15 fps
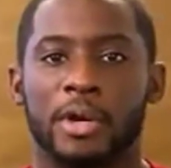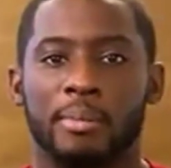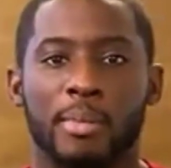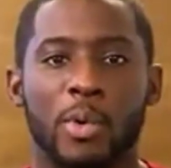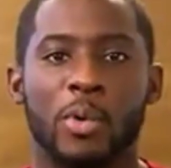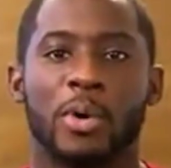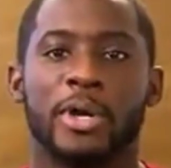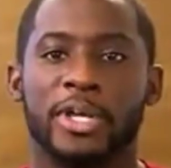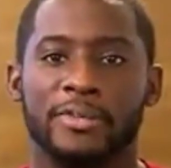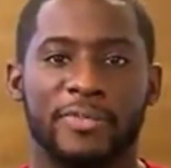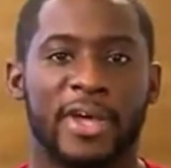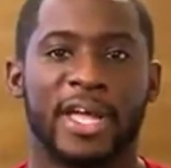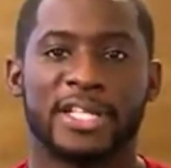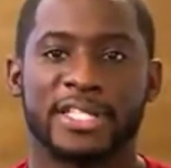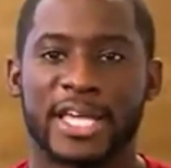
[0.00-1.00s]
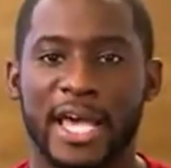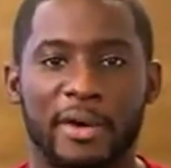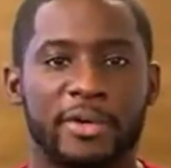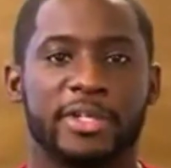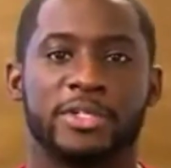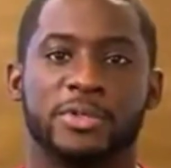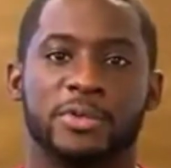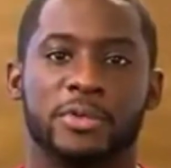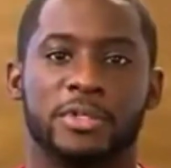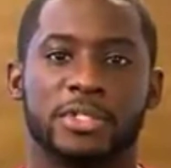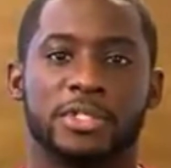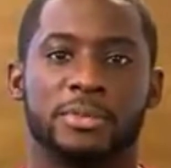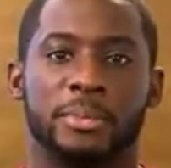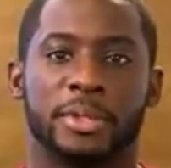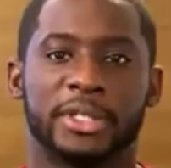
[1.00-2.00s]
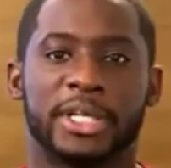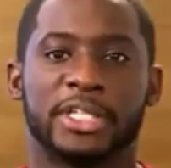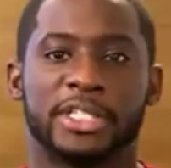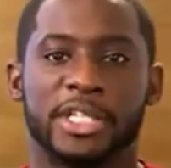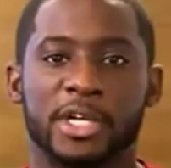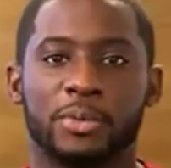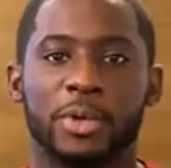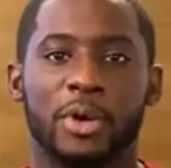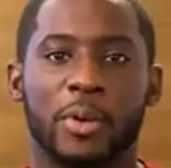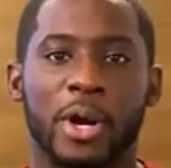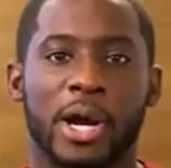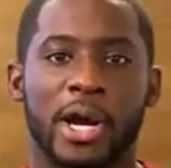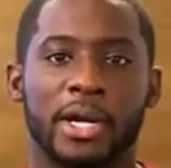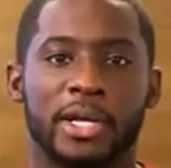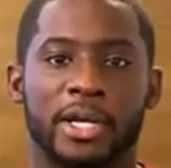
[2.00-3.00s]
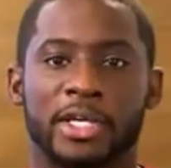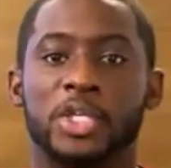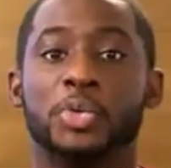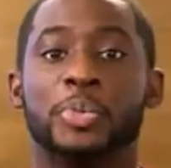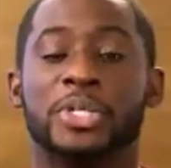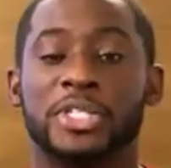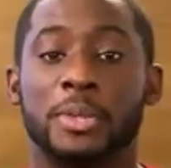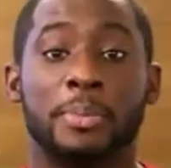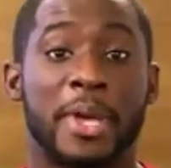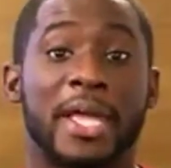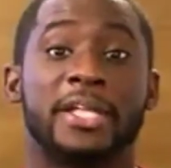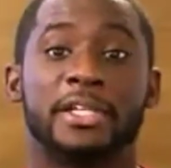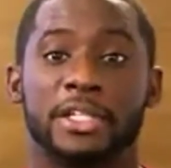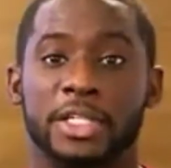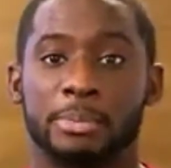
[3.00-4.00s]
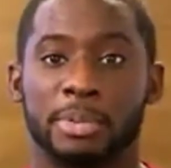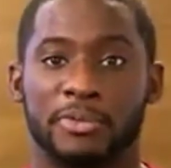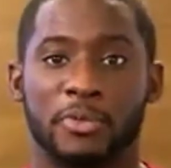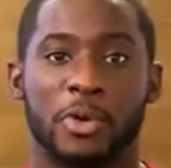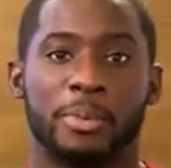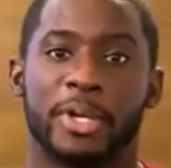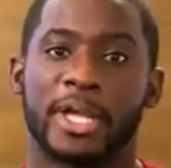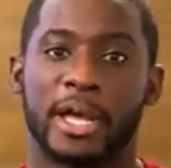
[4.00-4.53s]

more advanced counting tools, but they still required a human to manually perform the